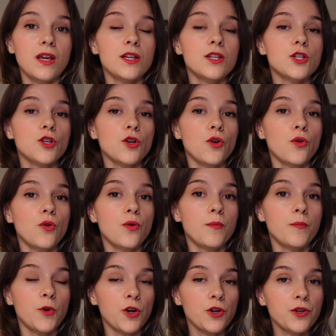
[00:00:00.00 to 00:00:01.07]
So
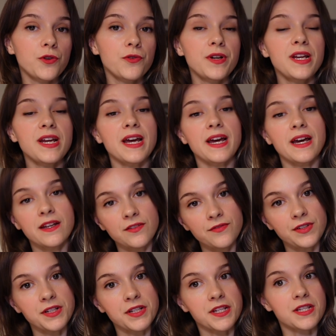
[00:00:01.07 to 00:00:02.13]
Mercury and
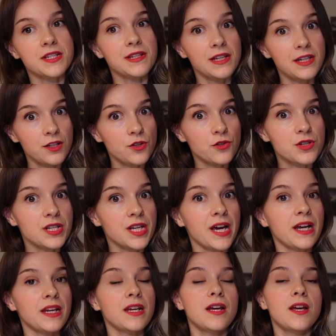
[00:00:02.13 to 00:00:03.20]
Venus in your
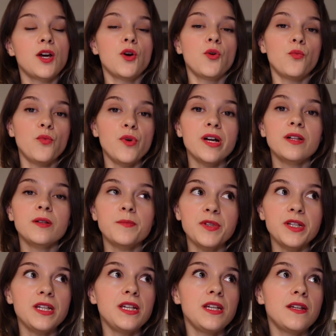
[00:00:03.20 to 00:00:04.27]
sign will
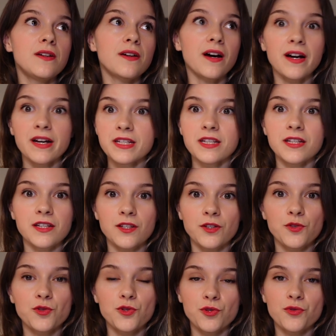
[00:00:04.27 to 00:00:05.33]
be asking
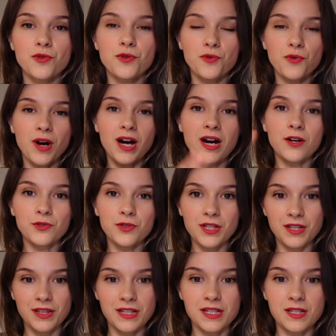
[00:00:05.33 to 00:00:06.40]
you to, throughout
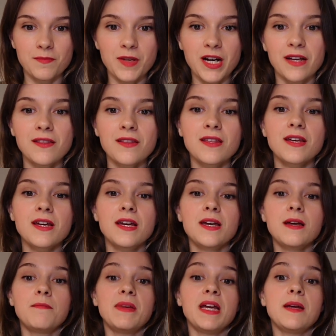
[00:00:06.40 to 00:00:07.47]
this month,
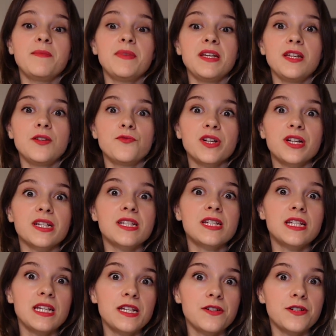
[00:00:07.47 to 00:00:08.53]
maybe
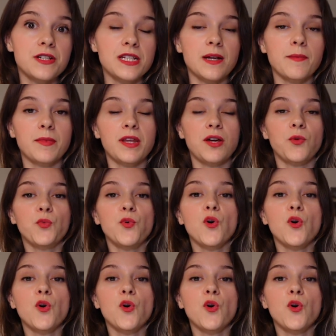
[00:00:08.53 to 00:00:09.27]
reconsider something,